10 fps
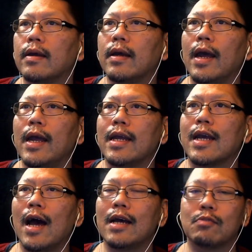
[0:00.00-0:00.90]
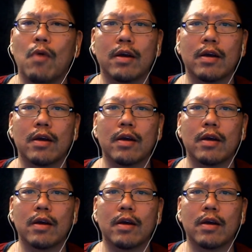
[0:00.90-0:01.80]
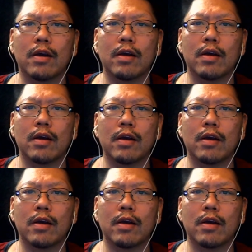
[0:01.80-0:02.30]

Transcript: Hey guys, welcome to another live stream.